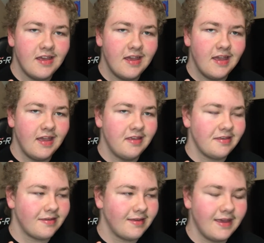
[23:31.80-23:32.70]

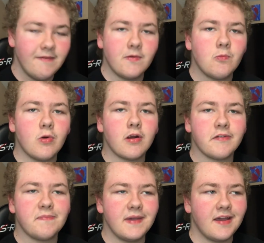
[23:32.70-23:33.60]
is even
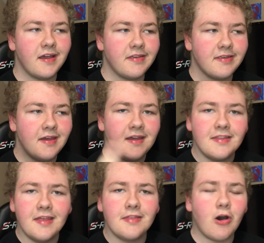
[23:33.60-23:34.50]
worse because
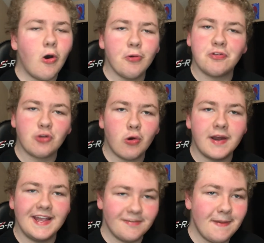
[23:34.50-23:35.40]
the whole
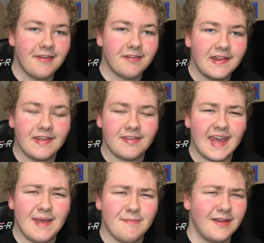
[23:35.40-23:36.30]
story is basically the
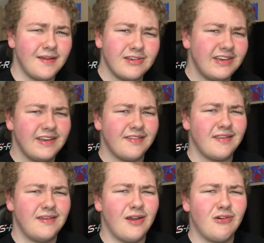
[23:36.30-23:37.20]
same, but she
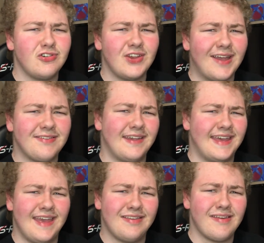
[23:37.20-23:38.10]
doesn't know she has to
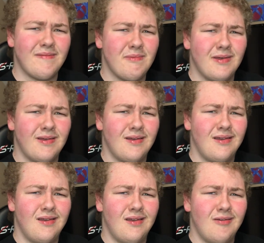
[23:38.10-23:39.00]
kiss him.
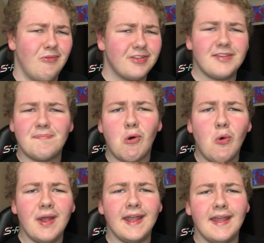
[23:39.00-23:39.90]
What's the
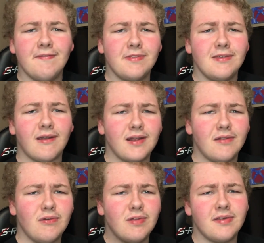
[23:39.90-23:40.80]
point if you're going
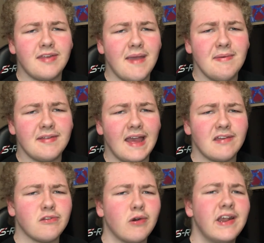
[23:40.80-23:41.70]
to do the same exact
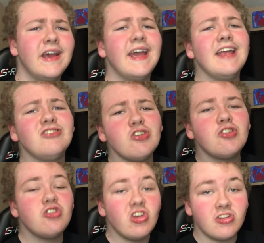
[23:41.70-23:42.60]
story? It
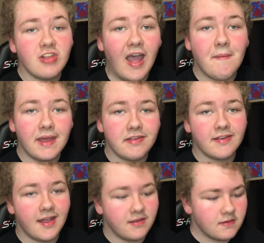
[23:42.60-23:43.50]
just does not make
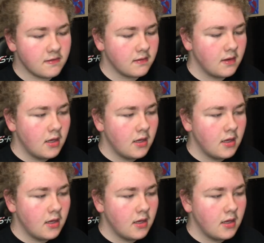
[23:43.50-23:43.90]
sense.